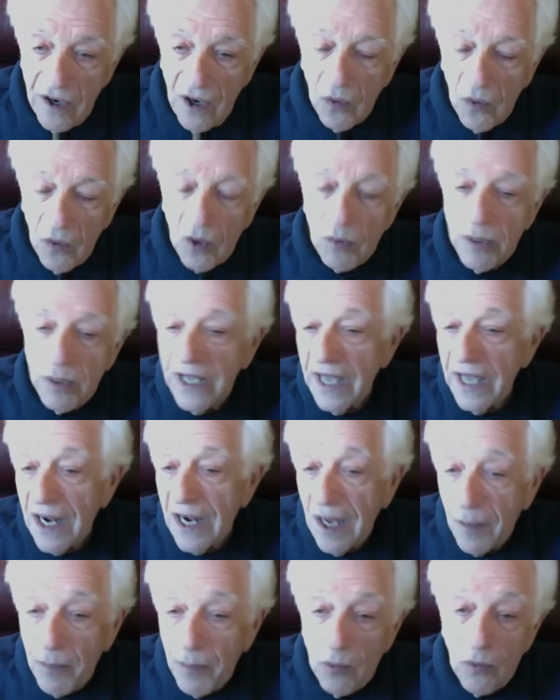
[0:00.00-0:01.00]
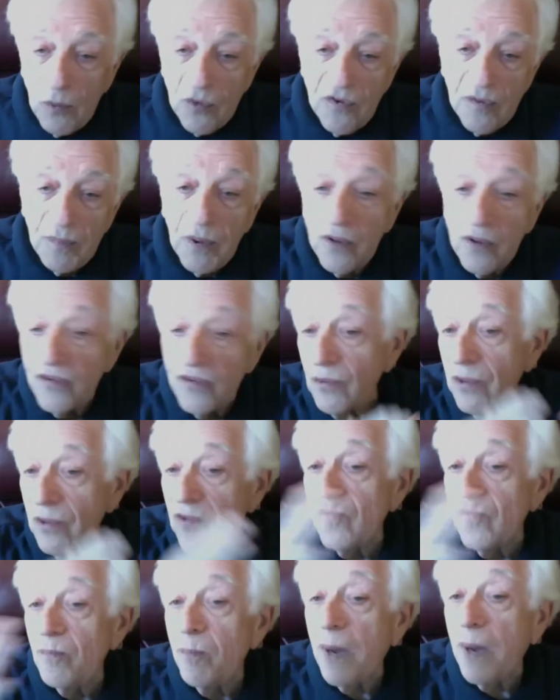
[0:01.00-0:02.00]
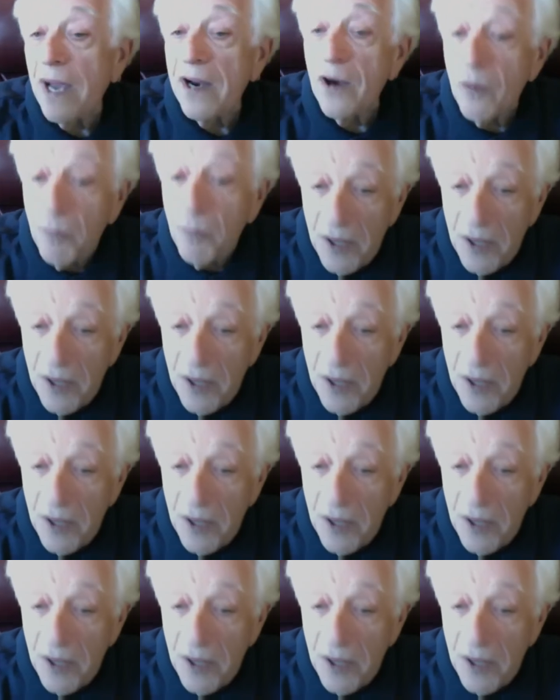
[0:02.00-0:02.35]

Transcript: where we get up and we're supposed to inspire